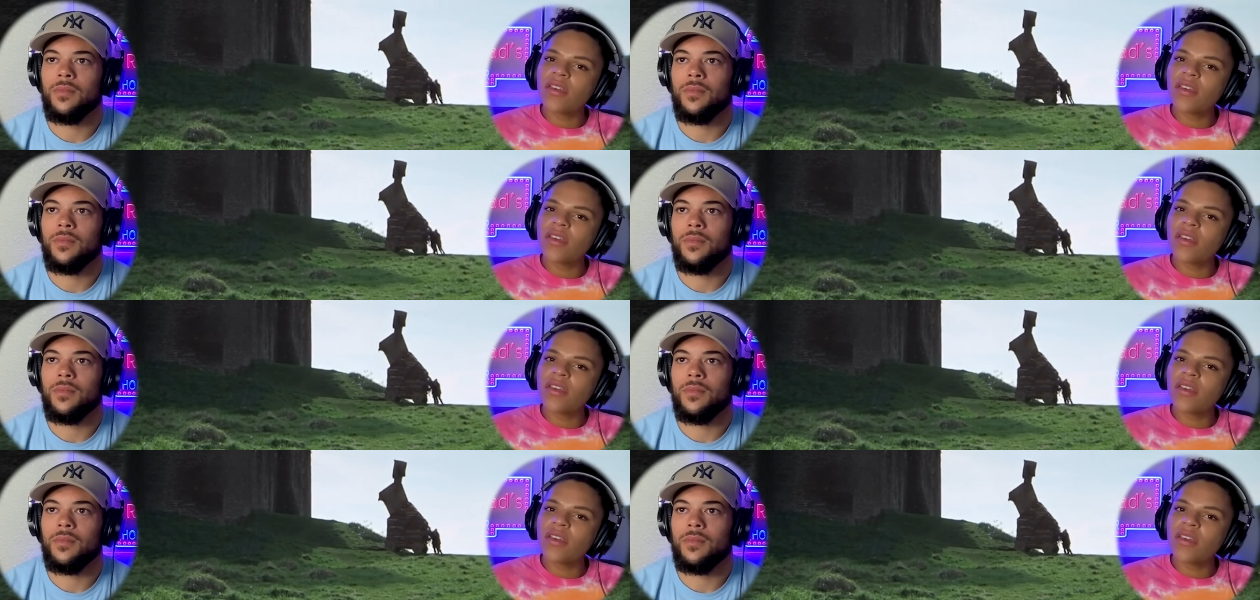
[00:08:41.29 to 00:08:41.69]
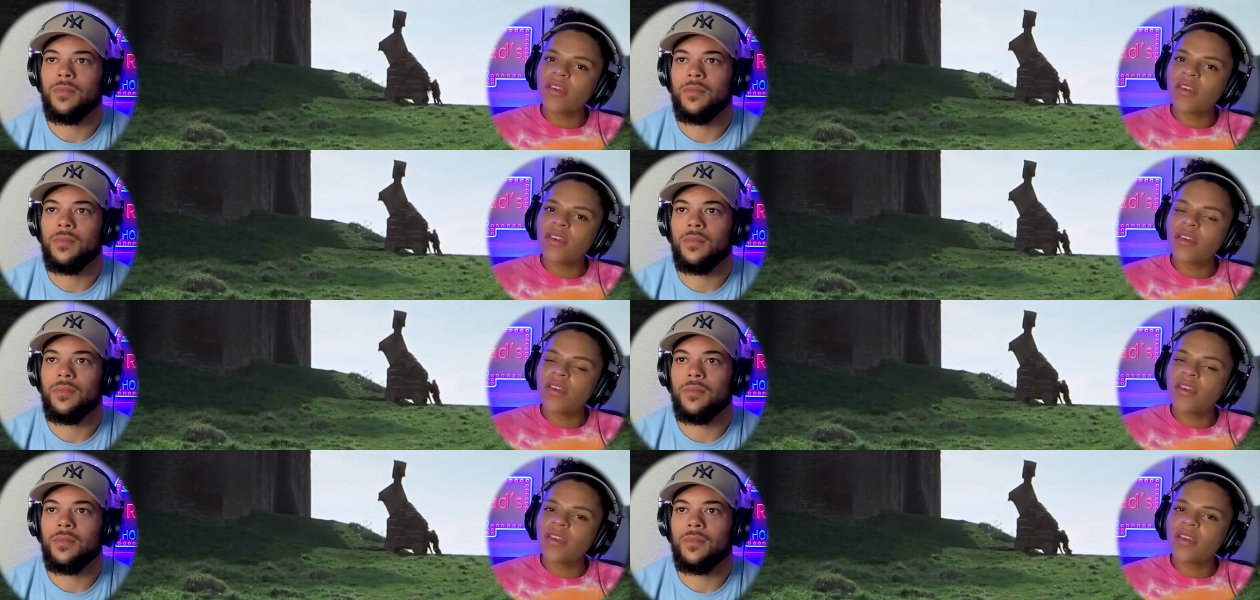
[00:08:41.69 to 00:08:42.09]

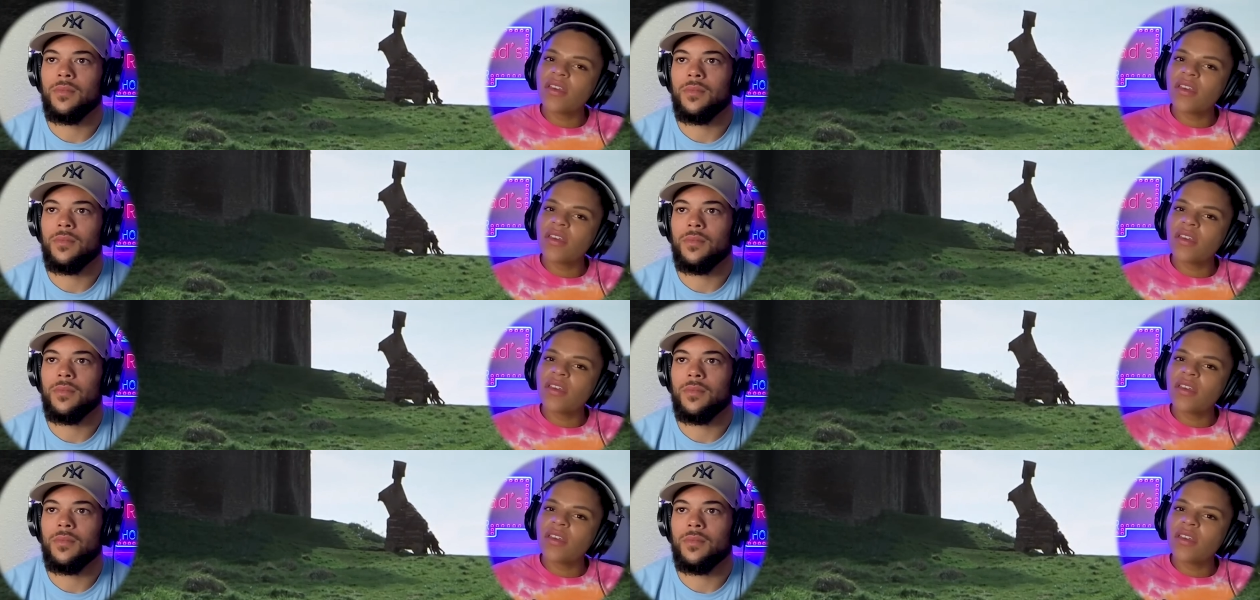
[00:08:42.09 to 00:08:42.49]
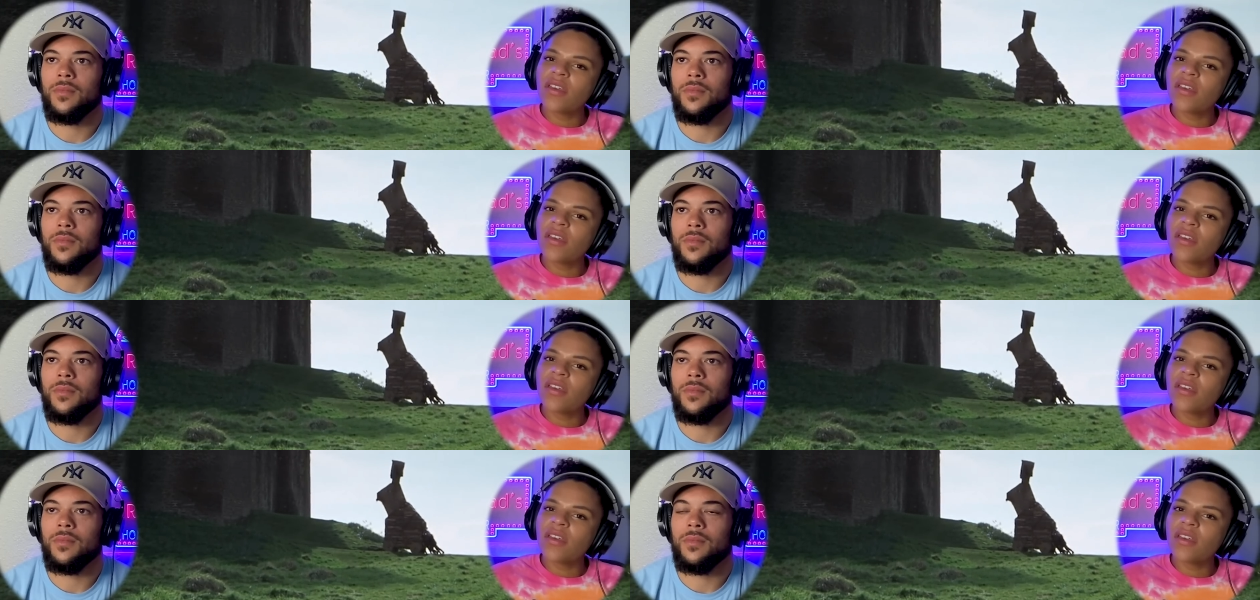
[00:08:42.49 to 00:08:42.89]

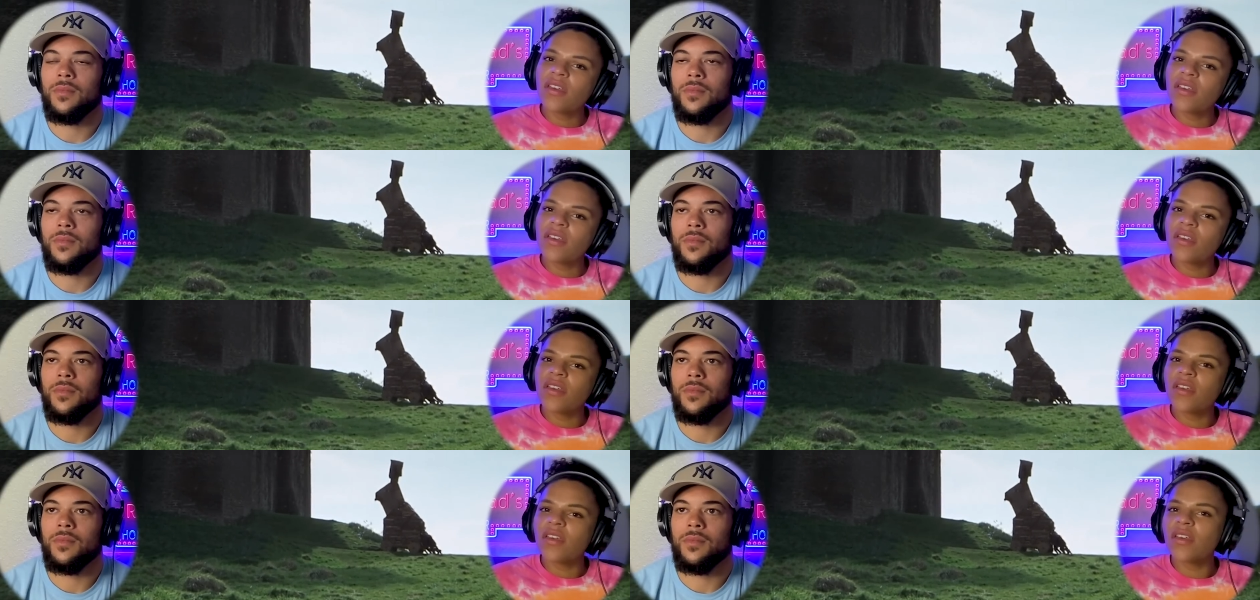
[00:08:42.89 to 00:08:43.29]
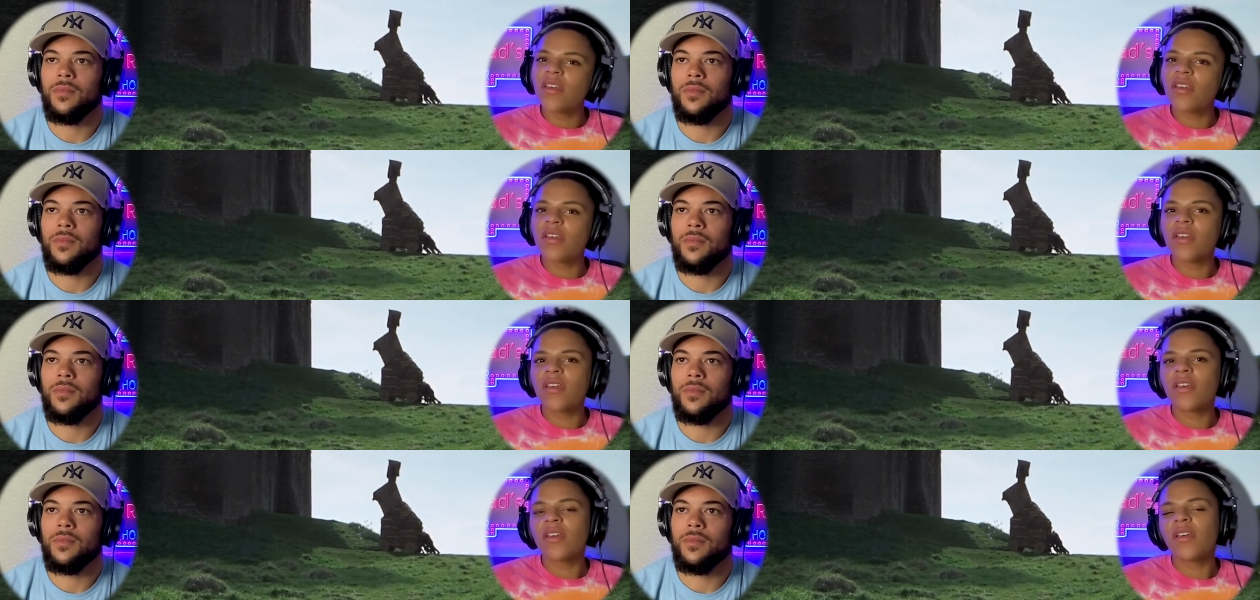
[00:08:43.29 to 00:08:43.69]

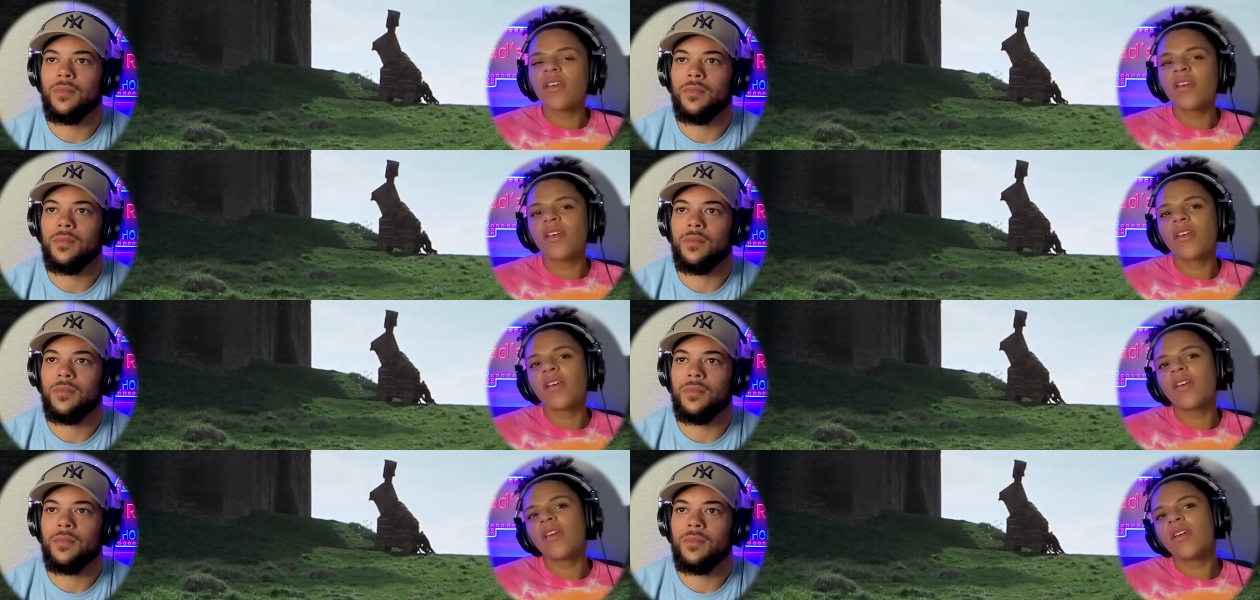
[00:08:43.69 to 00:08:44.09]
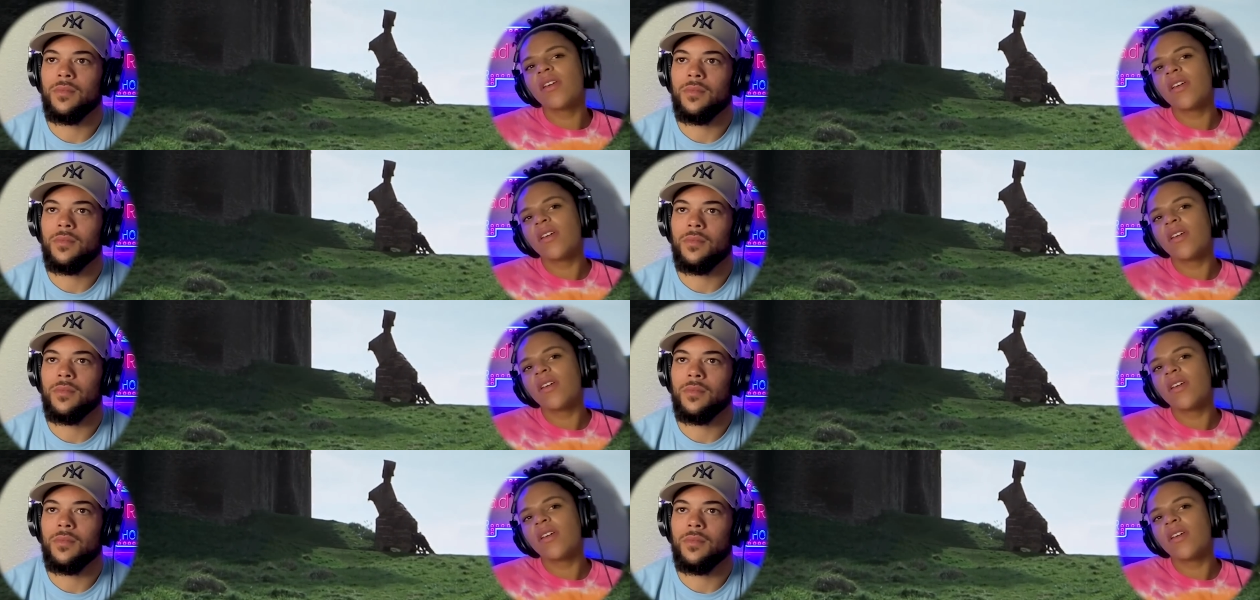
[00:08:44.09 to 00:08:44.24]
(no one is talking)